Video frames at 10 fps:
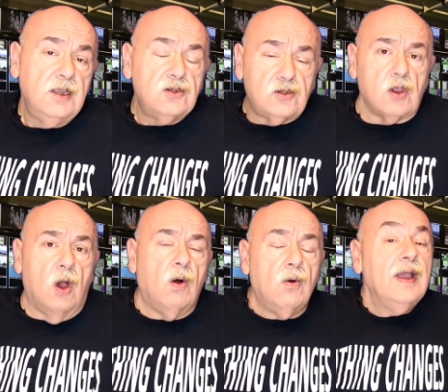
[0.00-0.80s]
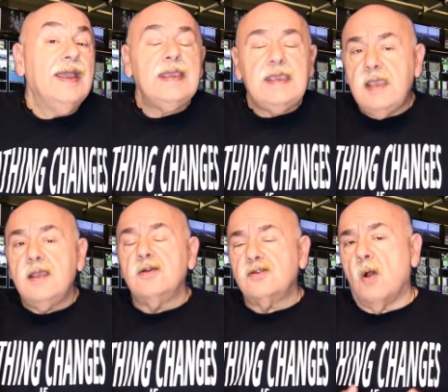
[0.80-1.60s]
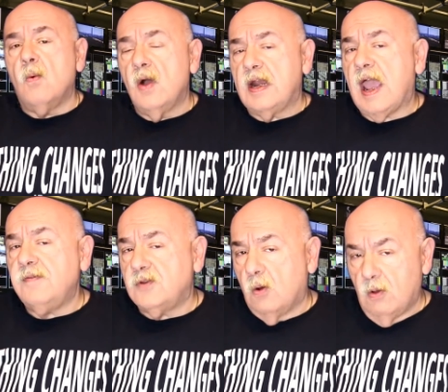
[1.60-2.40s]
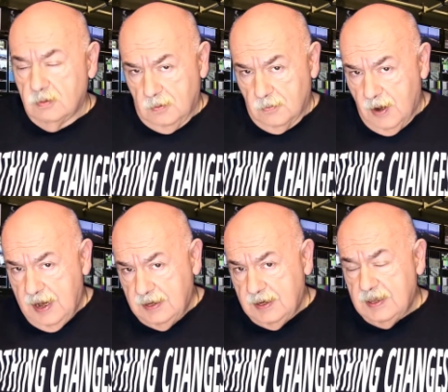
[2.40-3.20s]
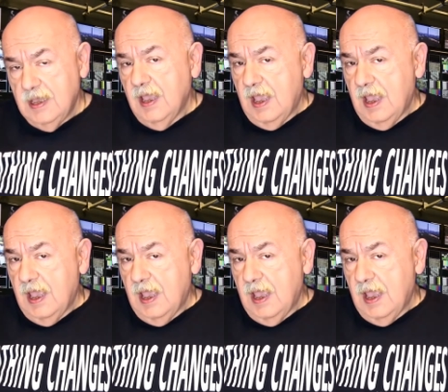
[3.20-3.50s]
So here's what I've told Randy,